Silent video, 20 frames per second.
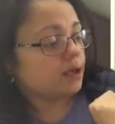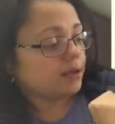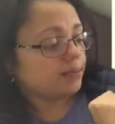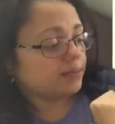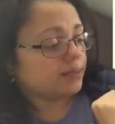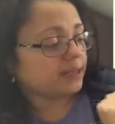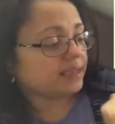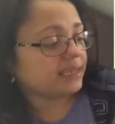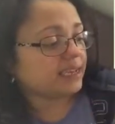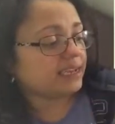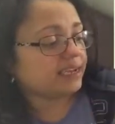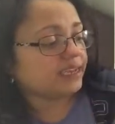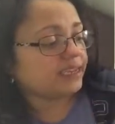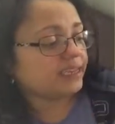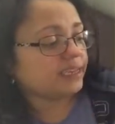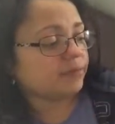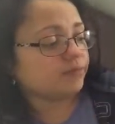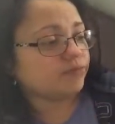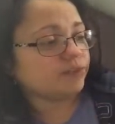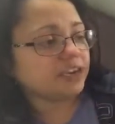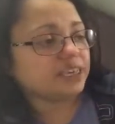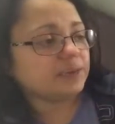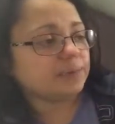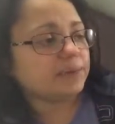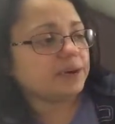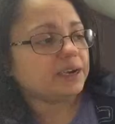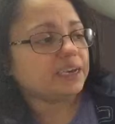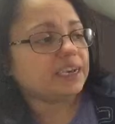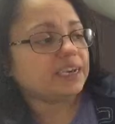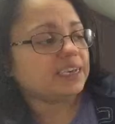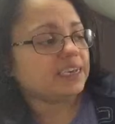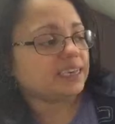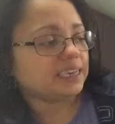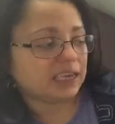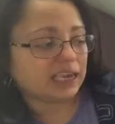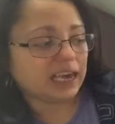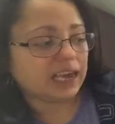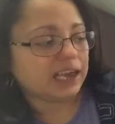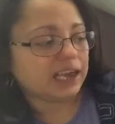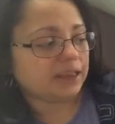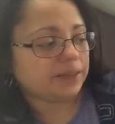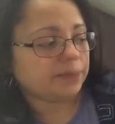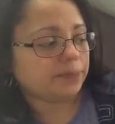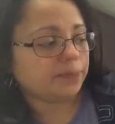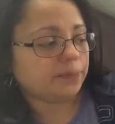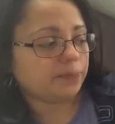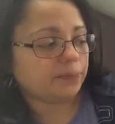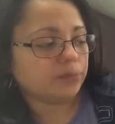There's then some recipes, again,